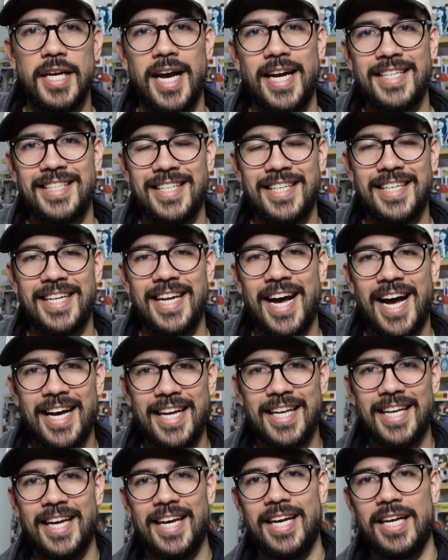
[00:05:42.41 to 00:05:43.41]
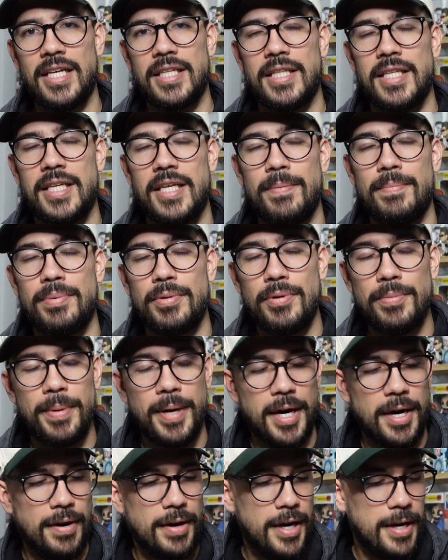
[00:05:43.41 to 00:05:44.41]
I did not get the
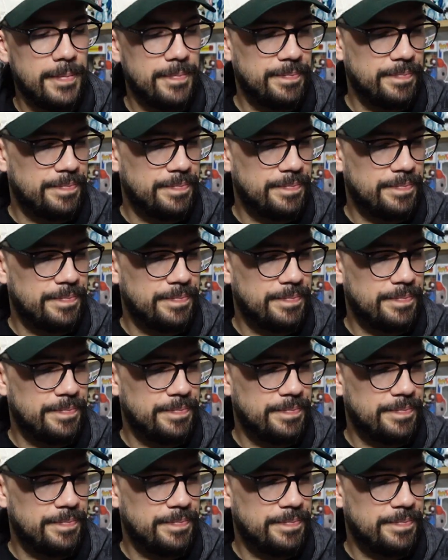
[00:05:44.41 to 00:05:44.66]
Blueberry,